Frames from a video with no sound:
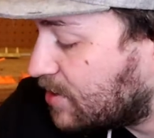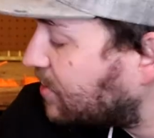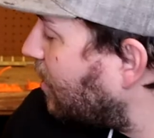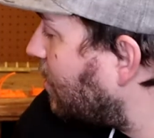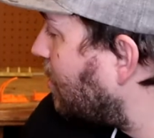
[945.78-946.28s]

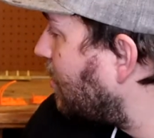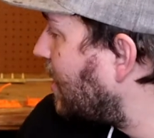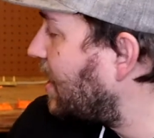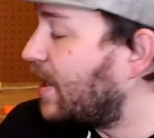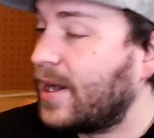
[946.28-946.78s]
So
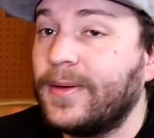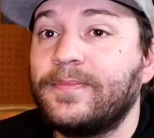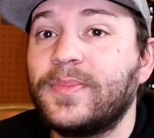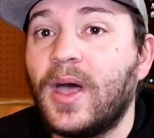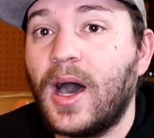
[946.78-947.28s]

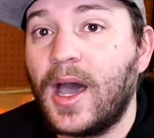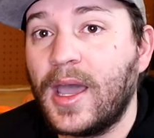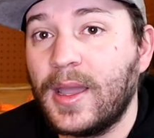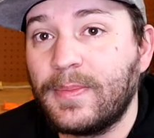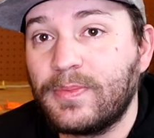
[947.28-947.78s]

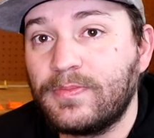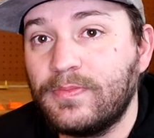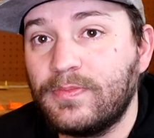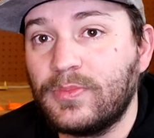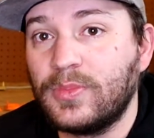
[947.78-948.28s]
I
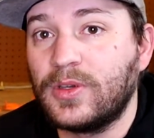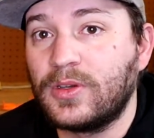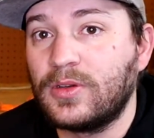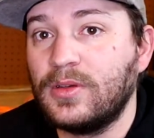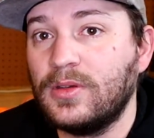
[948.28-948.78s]

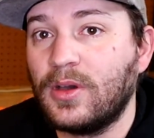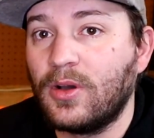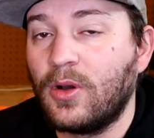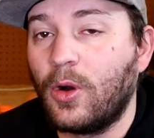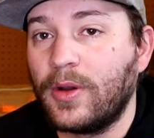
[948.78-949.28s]

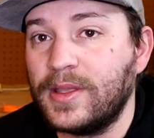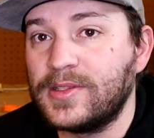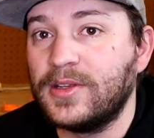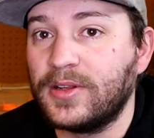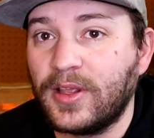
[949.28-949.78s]

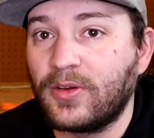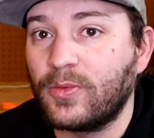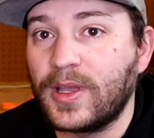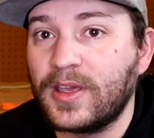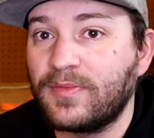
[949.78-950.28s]
oriented an
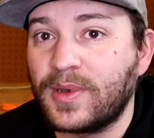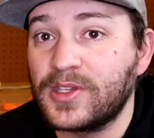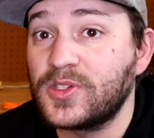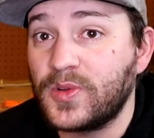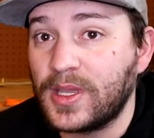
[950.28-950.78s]
array of my
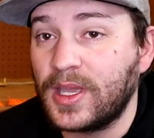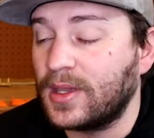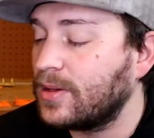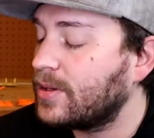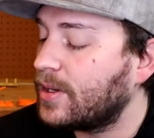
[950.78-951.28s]
stringing